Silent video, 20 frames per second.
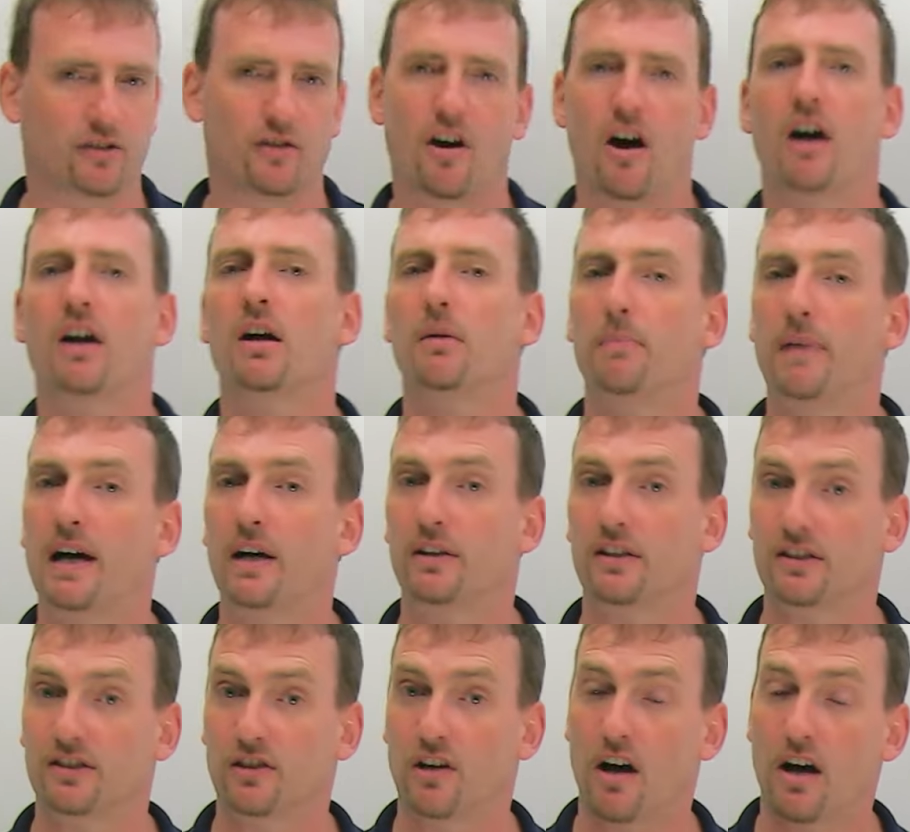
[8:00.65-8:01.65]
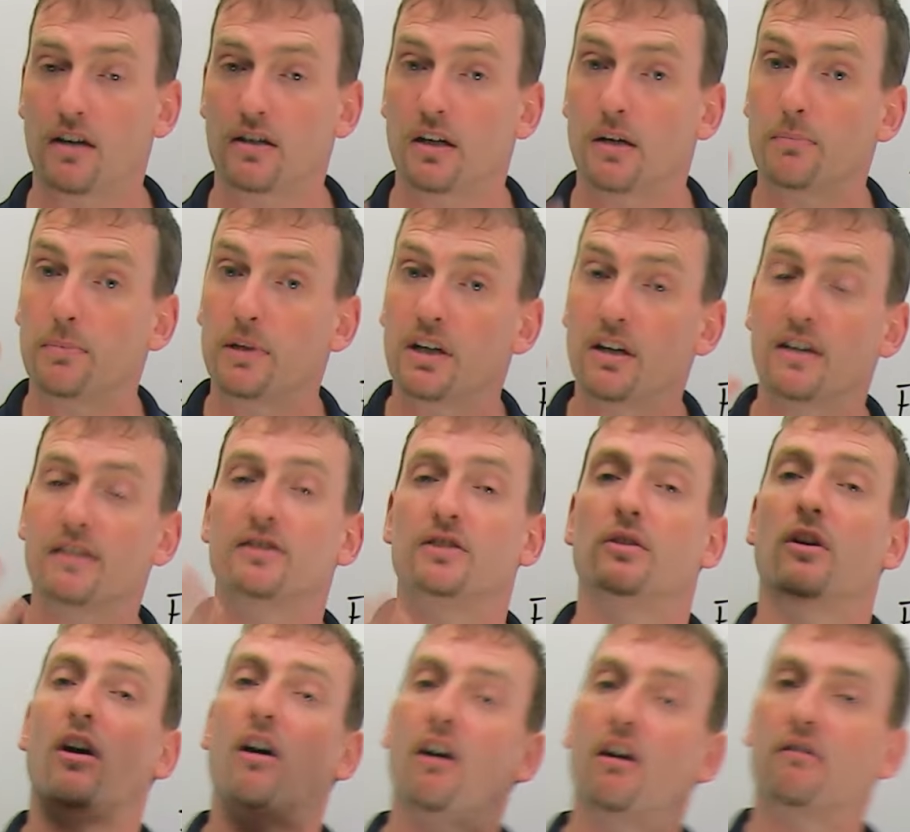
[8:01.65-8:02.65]
Talk about lasagna because
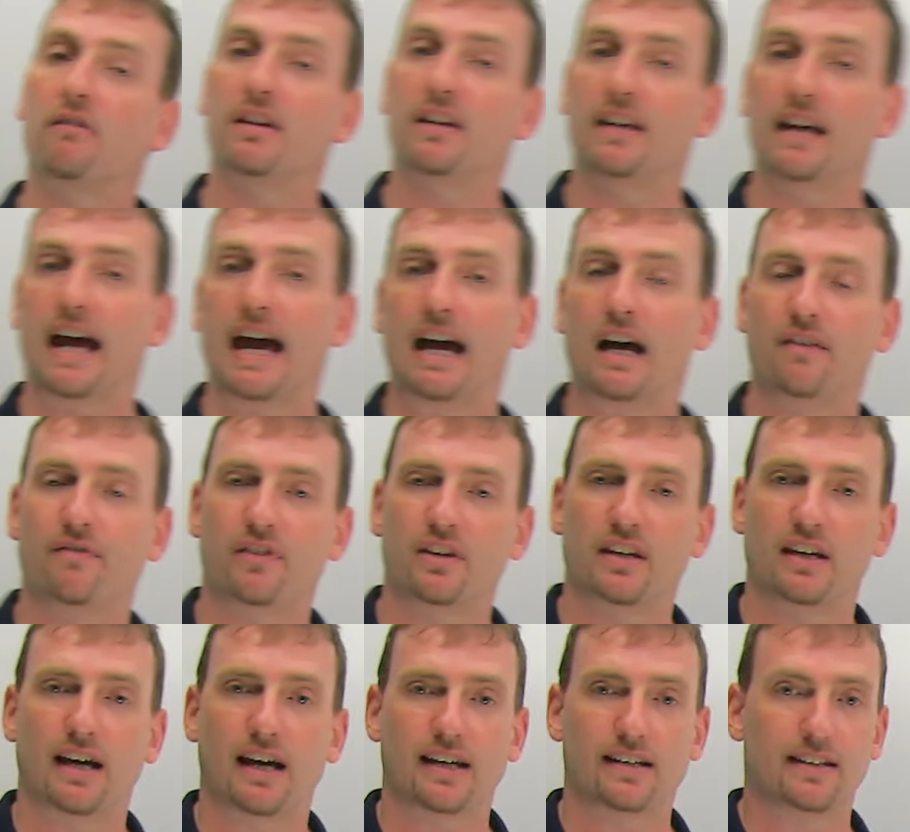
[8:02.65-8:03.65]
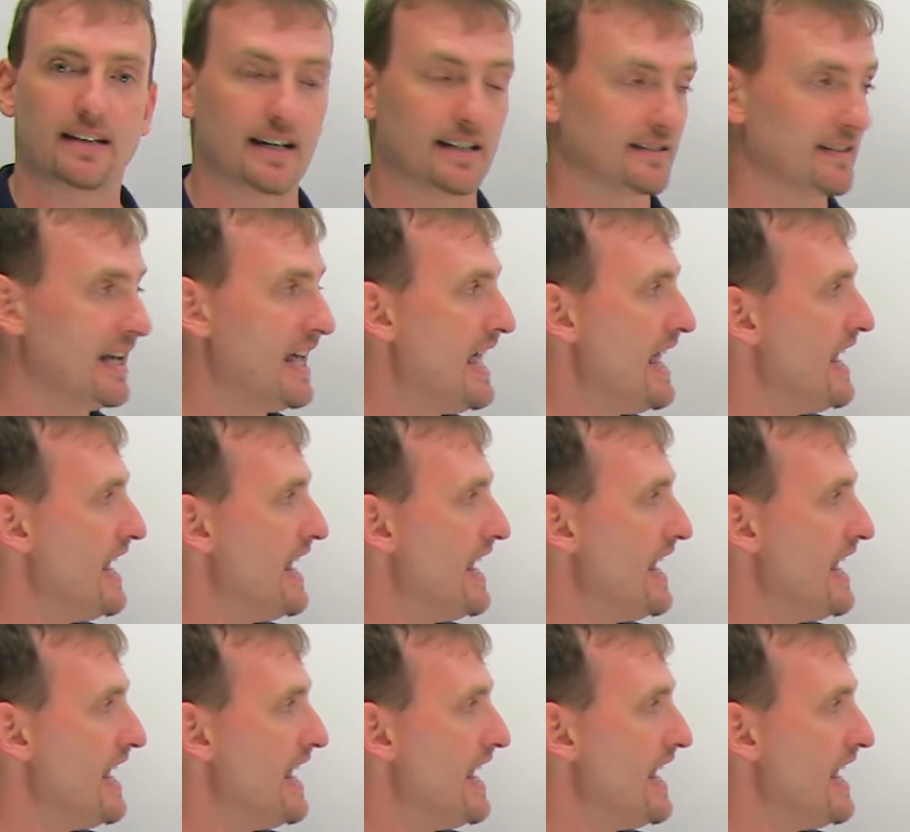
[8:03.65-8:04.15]
you already have the ideas.